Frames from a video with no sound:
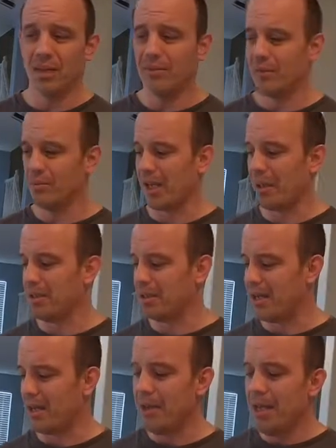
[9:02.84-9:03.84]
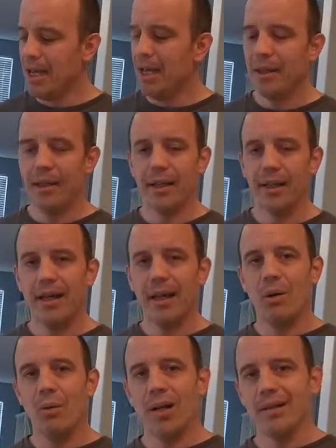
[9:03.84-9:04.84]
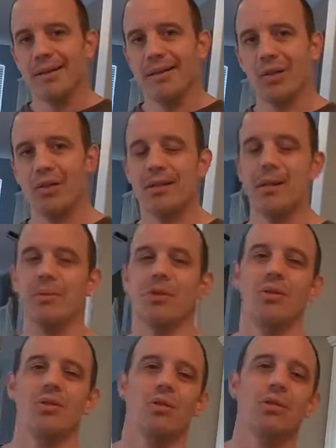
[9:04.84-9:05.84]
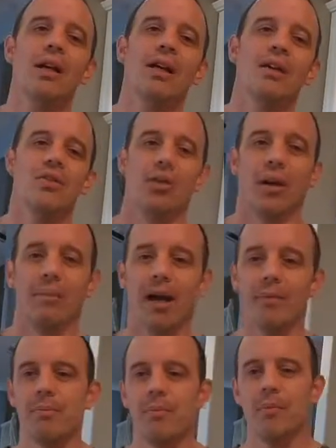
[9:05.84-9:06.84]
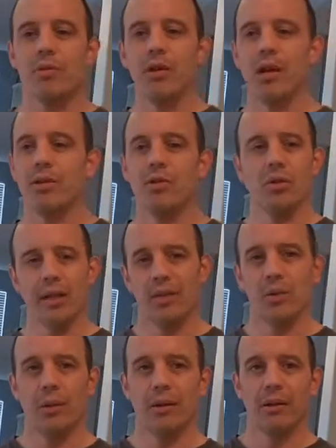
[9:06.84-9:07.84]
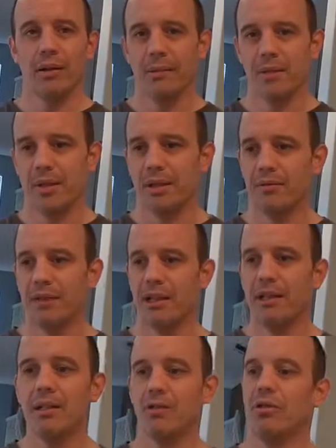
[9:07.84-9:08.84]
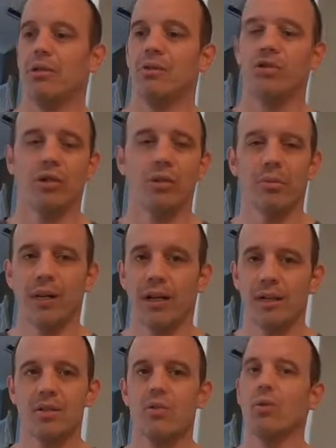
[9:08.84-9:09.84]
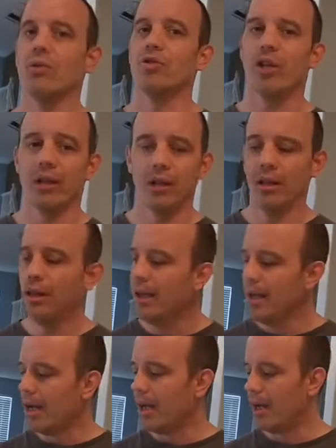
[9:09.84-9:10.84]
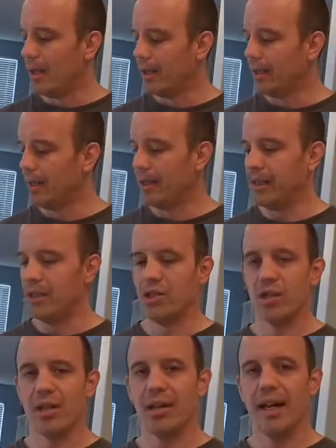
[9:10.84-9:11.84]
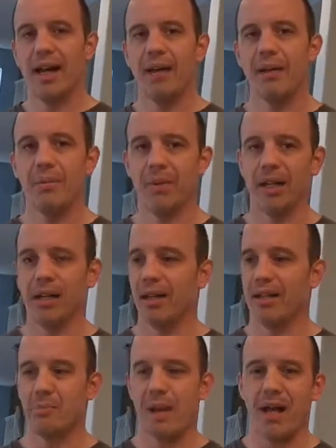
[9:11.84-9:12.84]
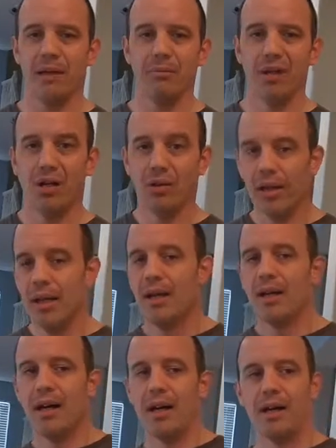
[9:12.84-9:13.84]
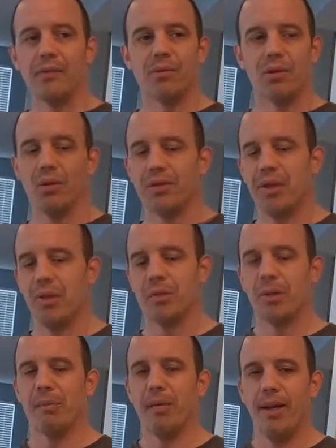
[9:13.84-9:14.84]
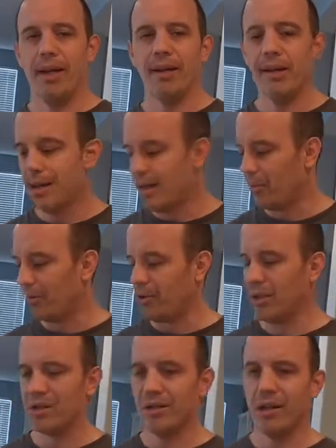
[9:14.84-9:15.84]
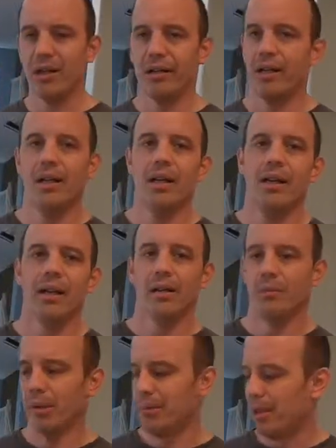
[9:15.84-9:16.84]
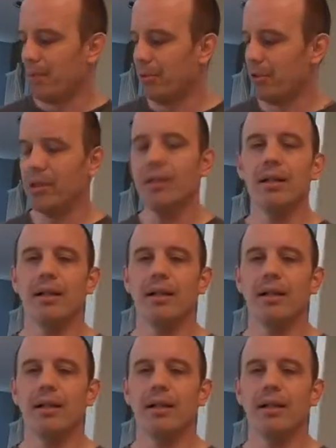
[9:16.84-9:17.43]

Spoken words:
them from time to time. And egg whites is a good substitute. So I might try to do like 20 grams of turkey breast or chicken. In addition to that, make a nice patty melt. So I'll toast my bread. I'll put this on, and maybe I'll put